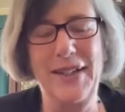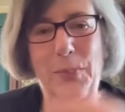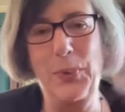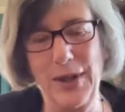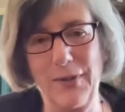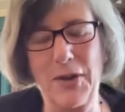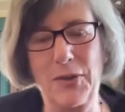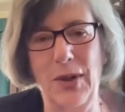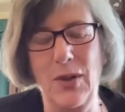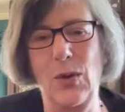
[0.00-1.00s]
in the
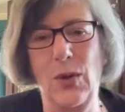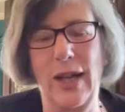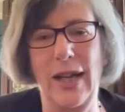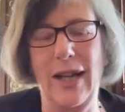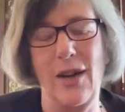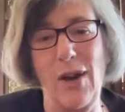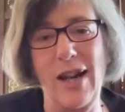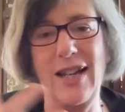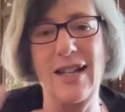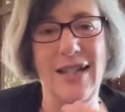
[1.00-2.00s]
previous recording and I
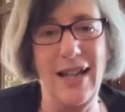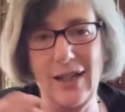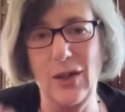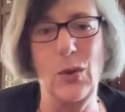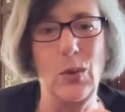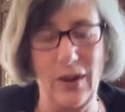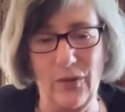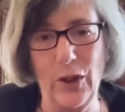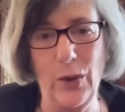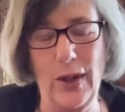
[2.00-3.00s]
ran into technical
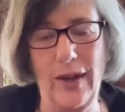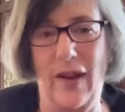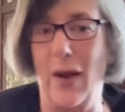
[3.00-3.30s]
difficulties.